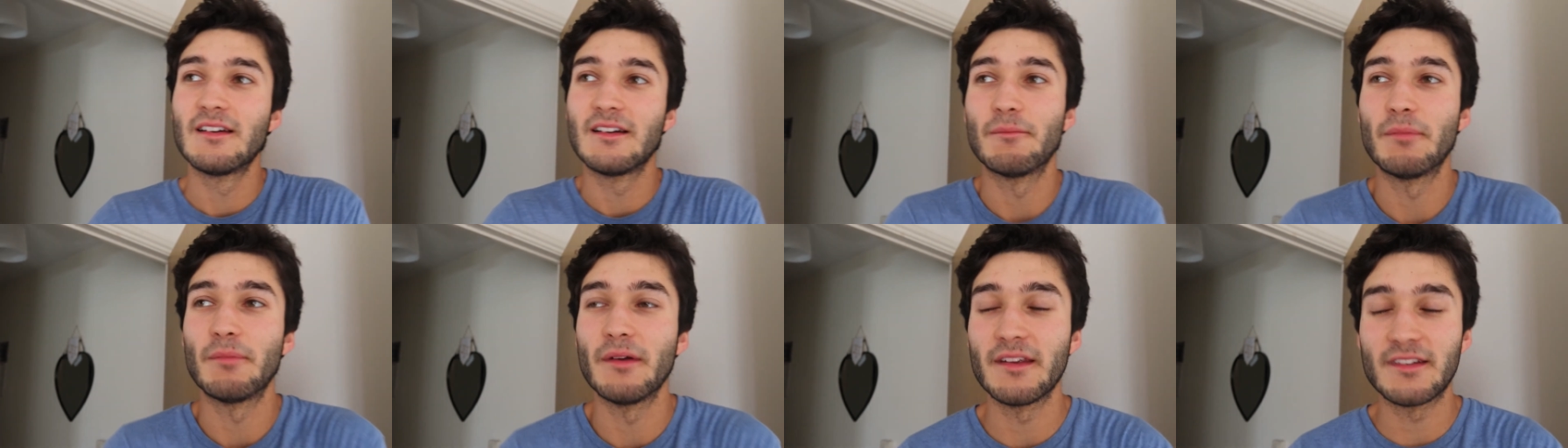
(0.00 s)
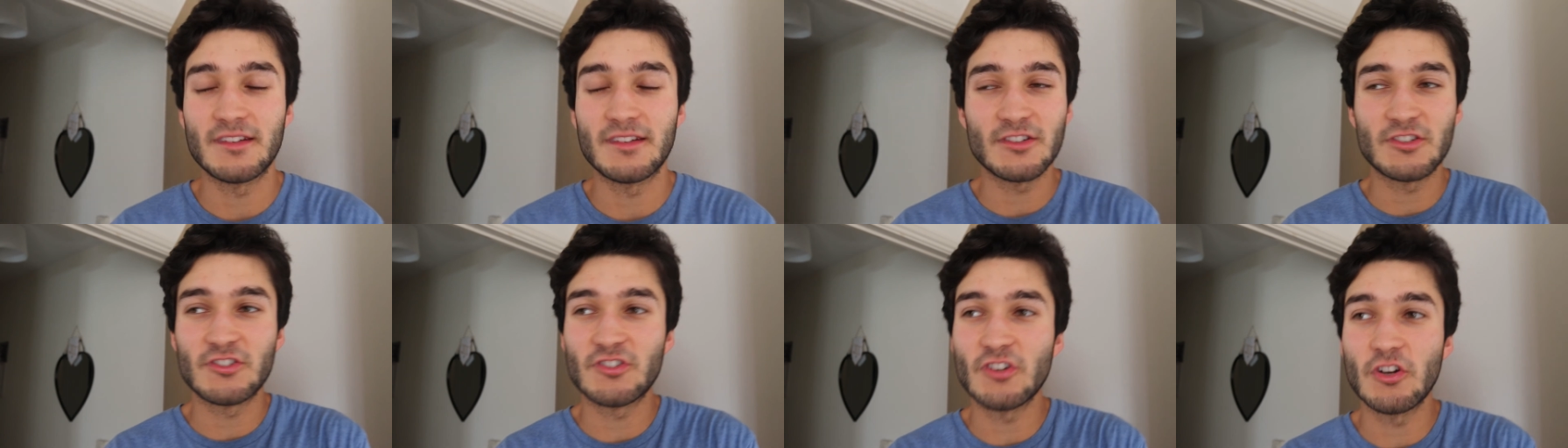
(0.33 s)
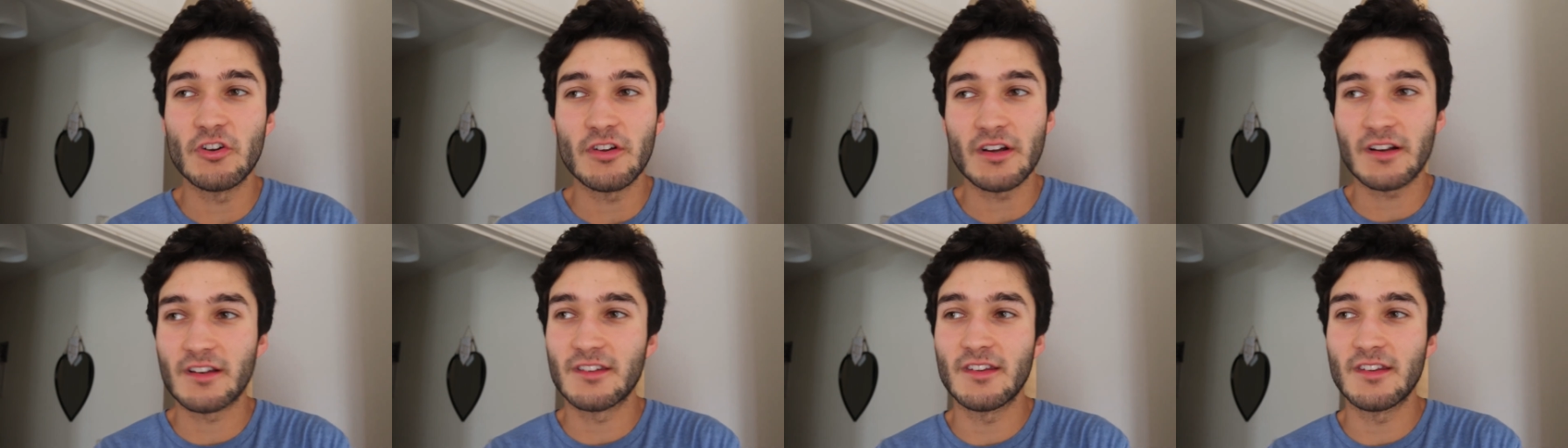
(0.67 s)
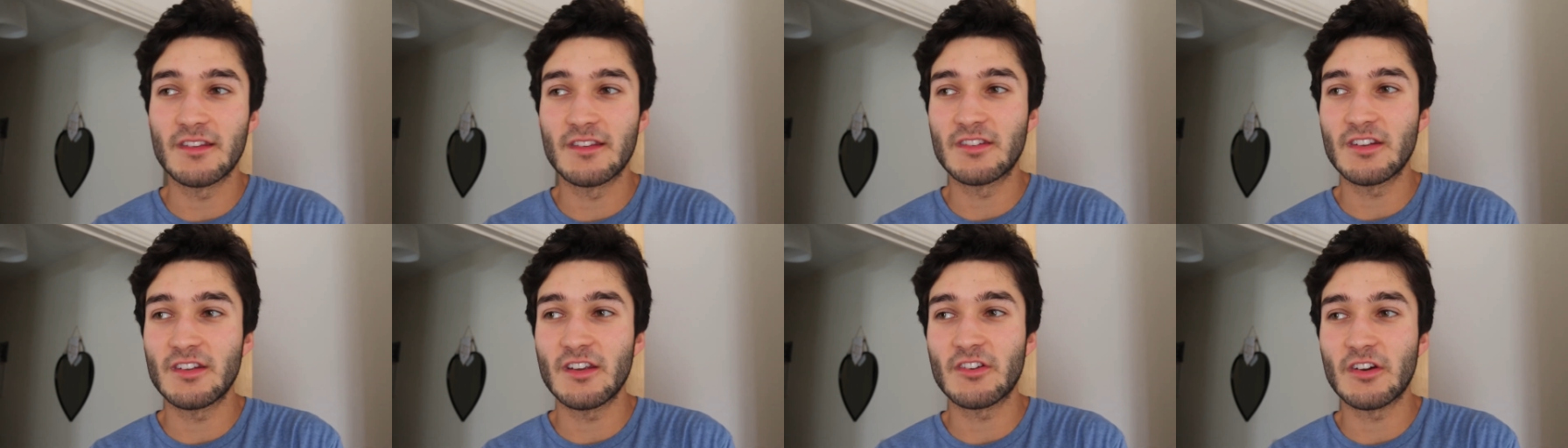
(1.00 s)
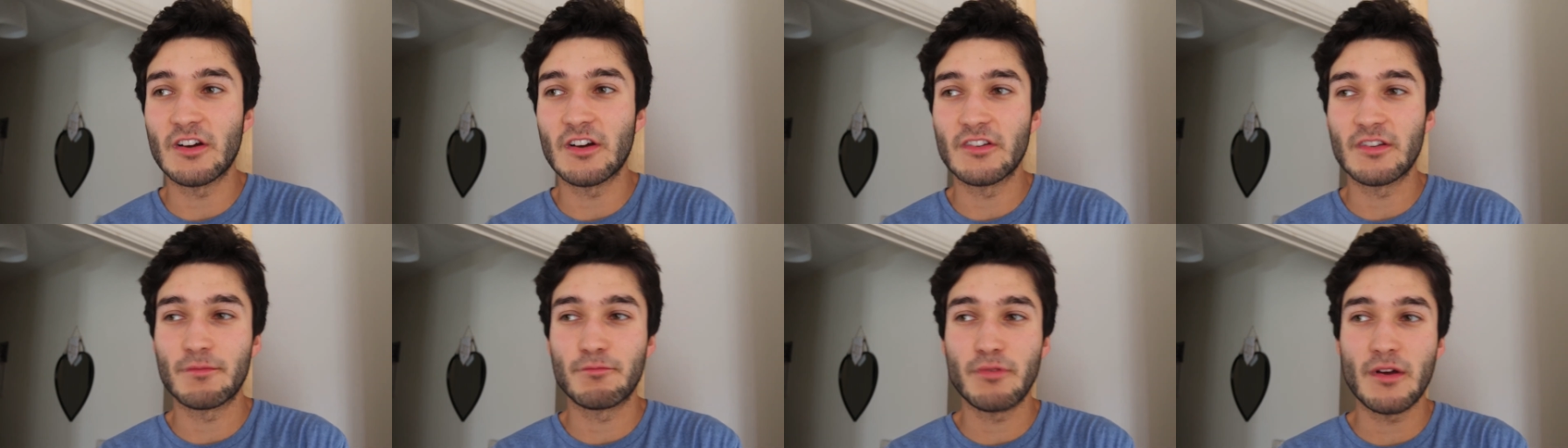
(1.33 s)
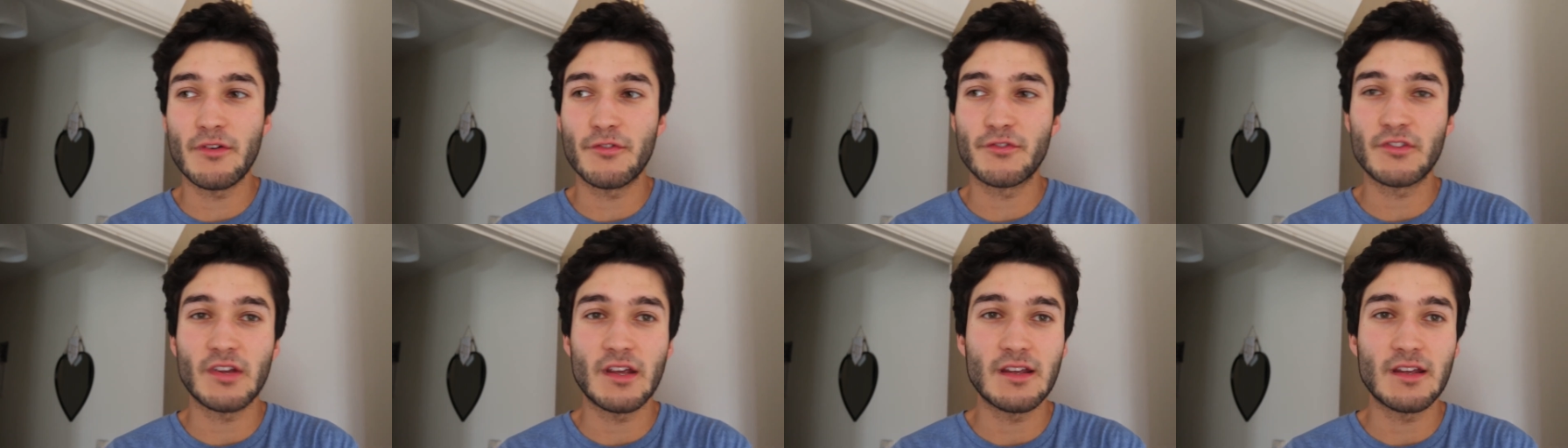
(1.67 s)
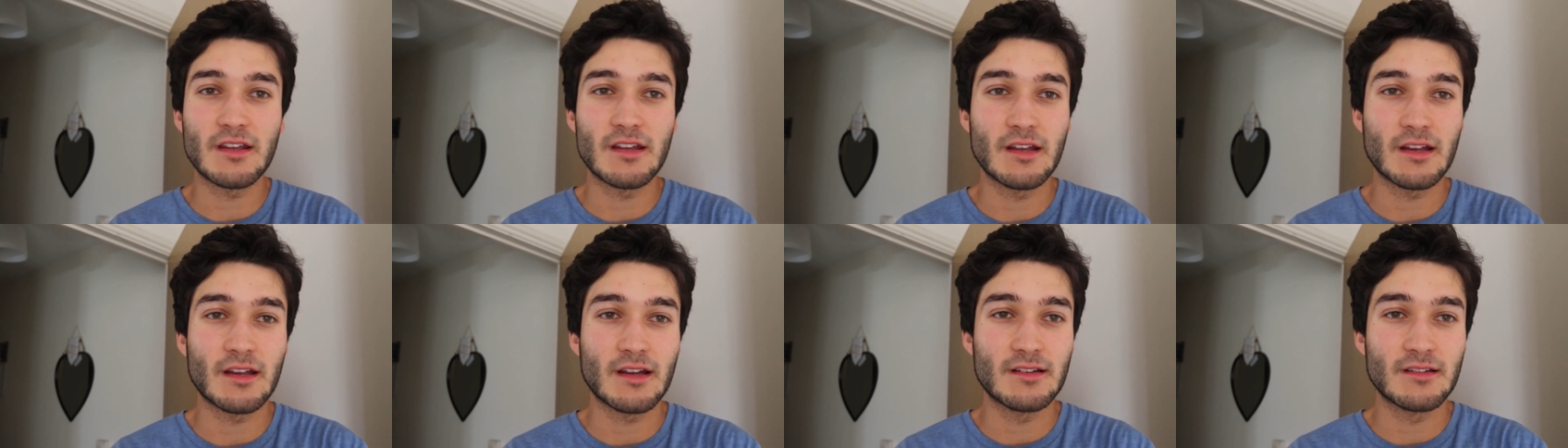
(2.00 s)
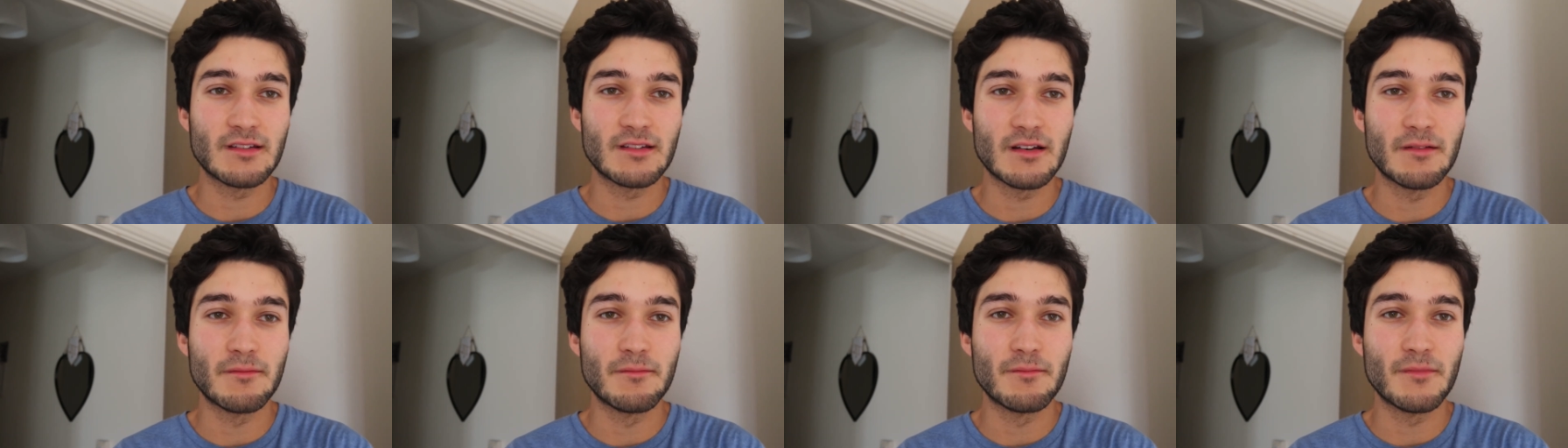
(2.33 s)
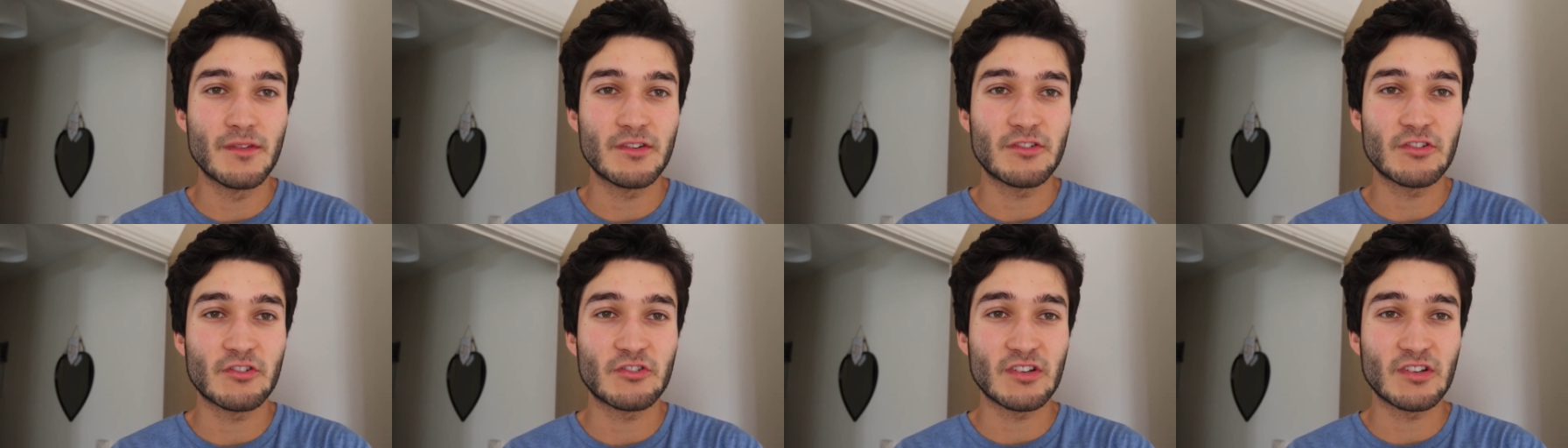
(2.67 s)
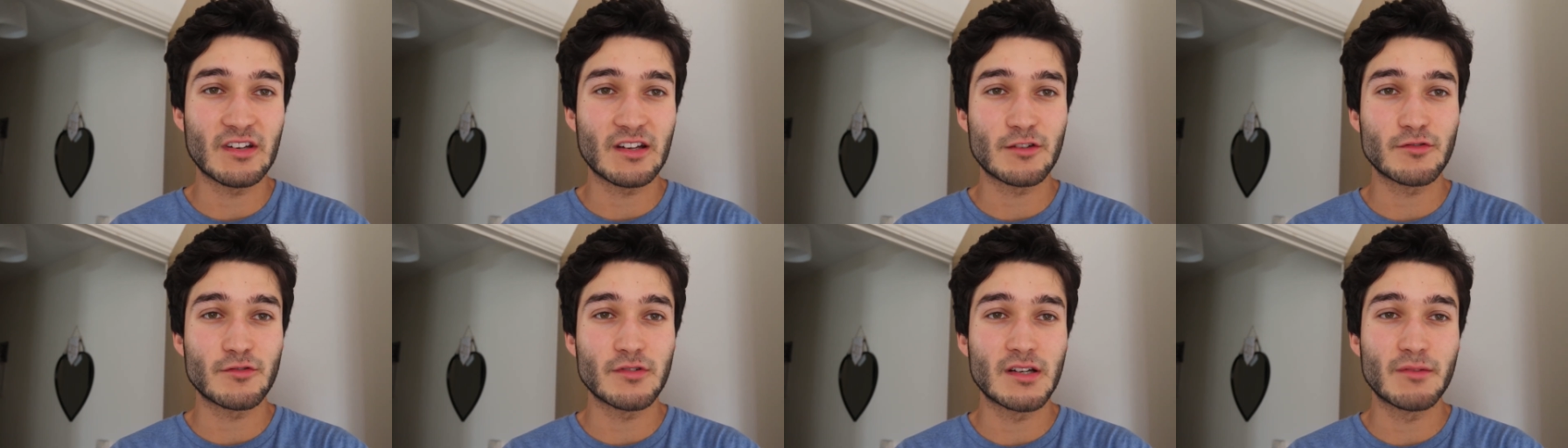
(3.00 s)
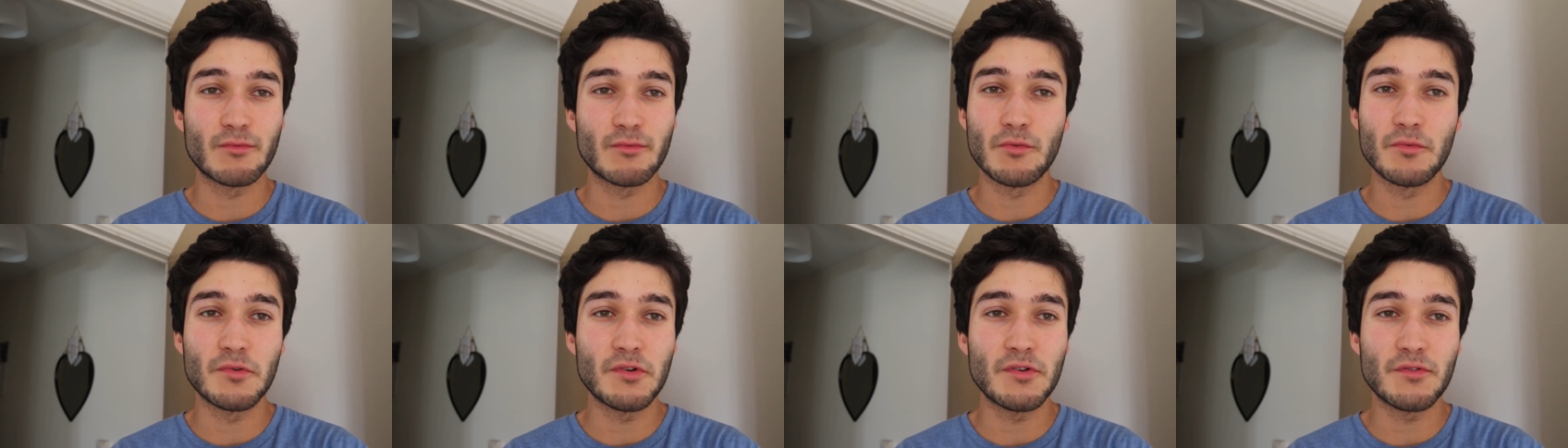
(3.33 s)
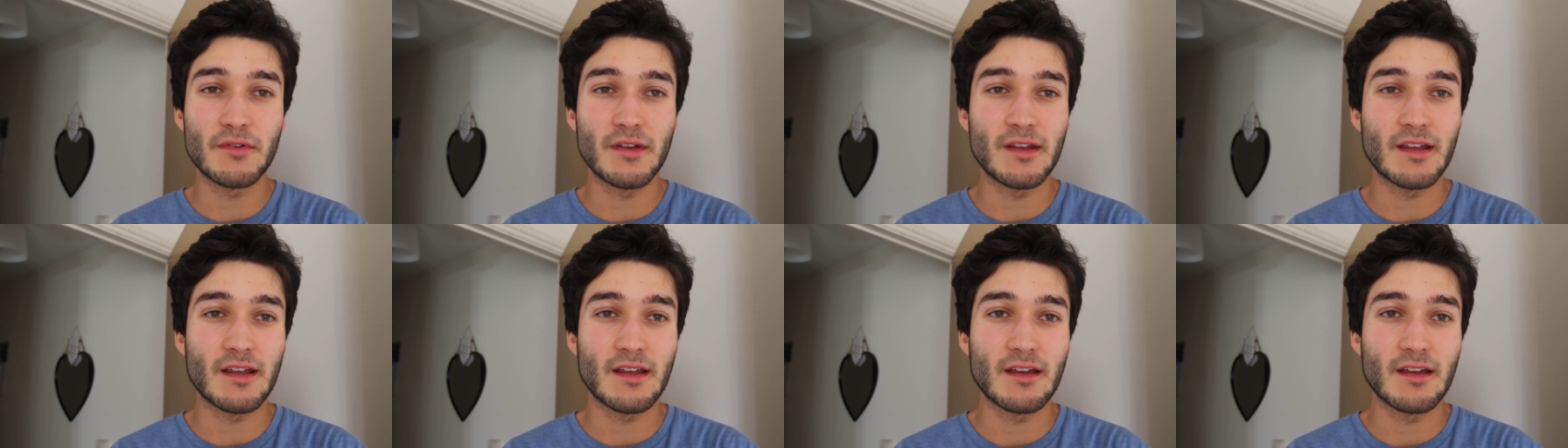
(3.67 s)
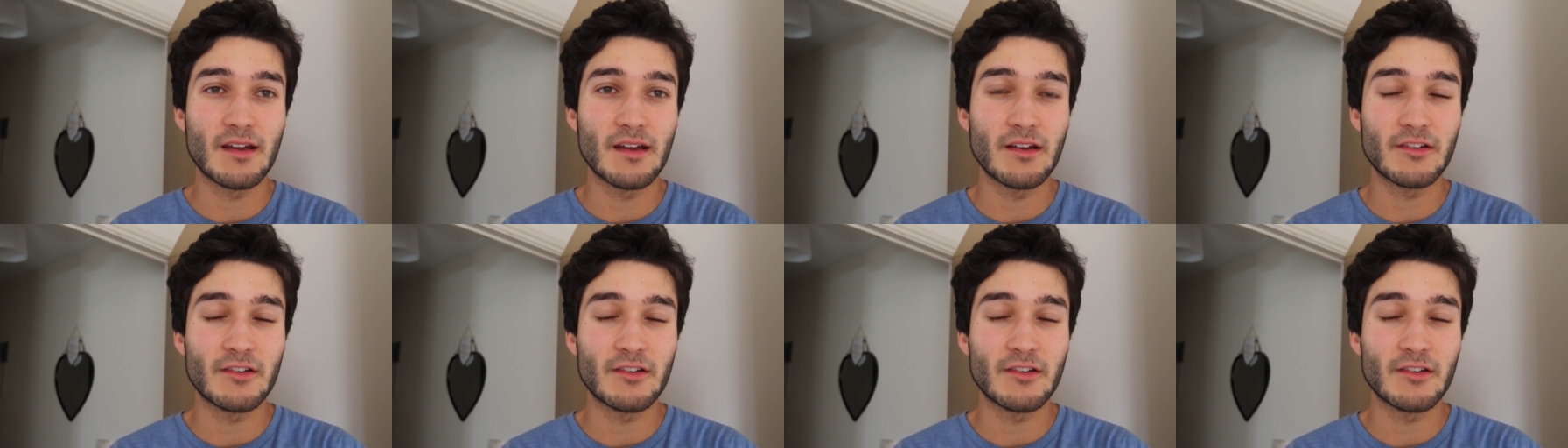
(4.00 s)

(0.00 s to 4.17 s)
But it's just so, like I said, the CGI is breathtaking and um, it's just an incredible movie.